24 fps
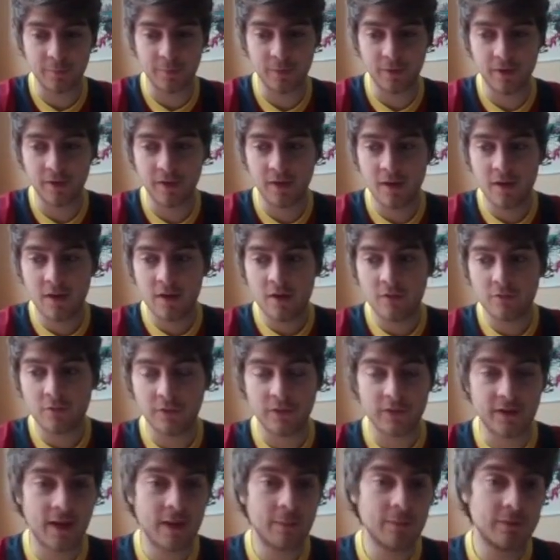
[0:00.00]
But for
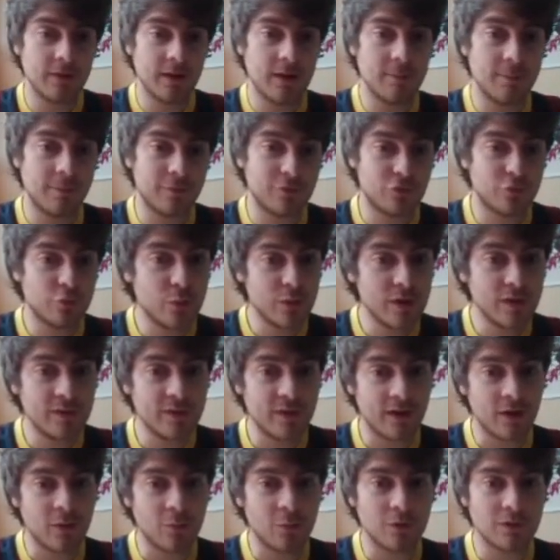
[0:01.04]
the games in between
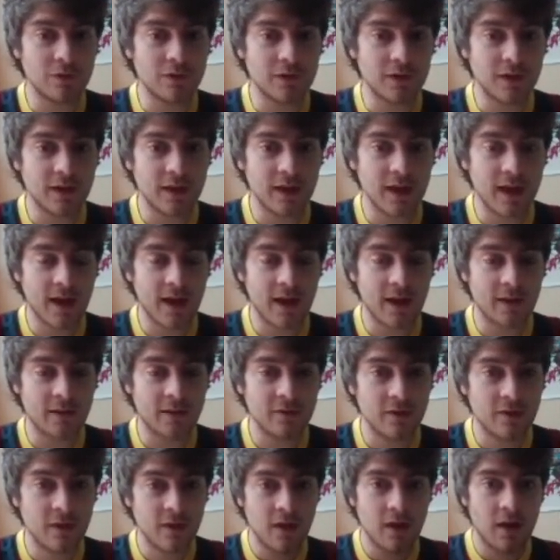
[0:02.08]
there, we're looking at
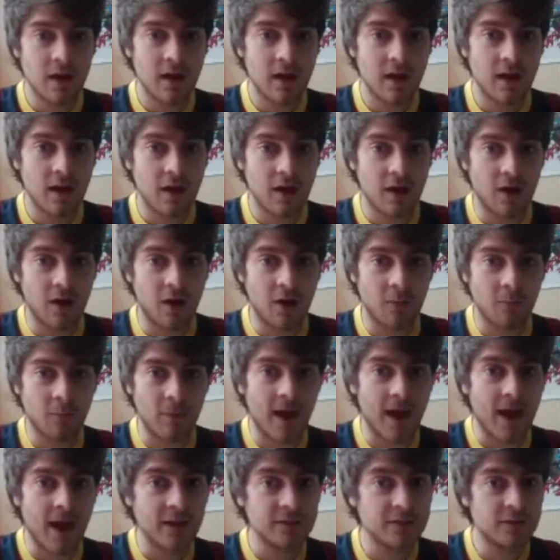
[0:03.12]

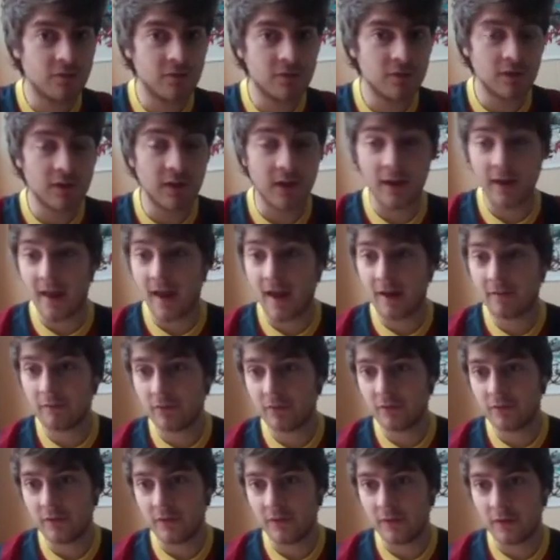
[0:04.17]
Aston Villa and
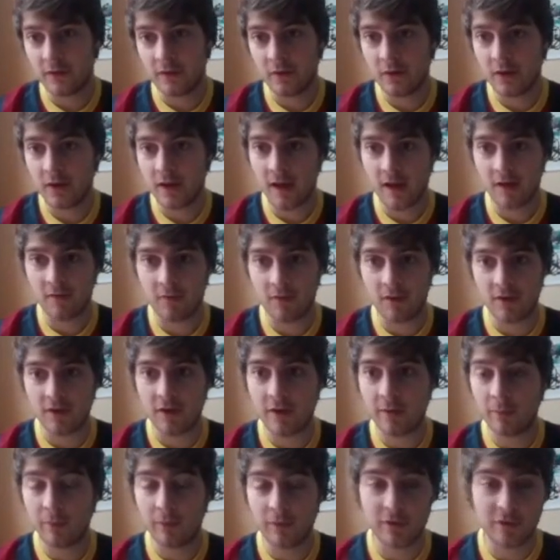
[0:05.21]
Everton that could have a
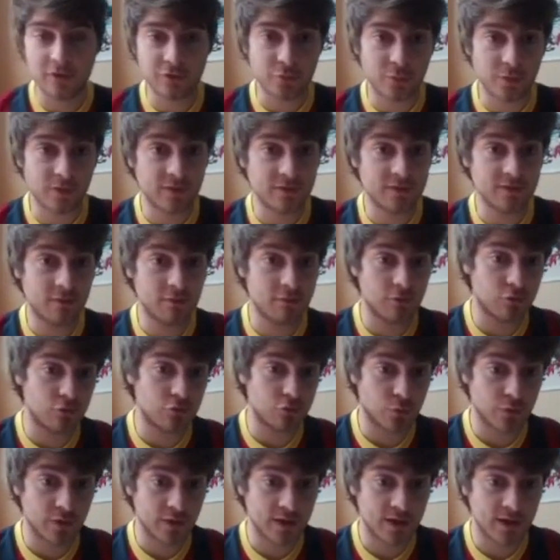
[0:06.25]
double in 27 or
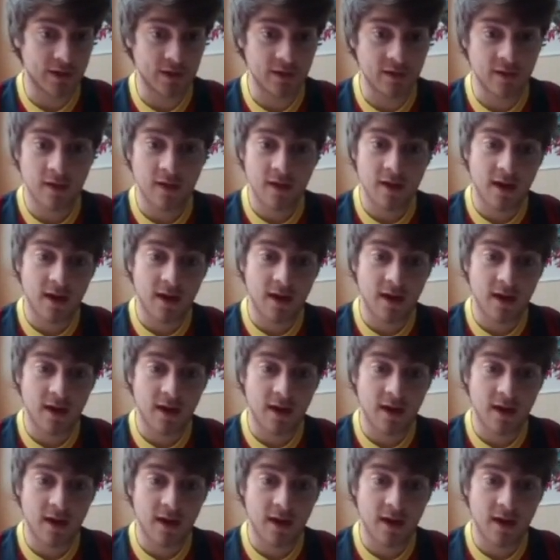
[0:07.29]
28.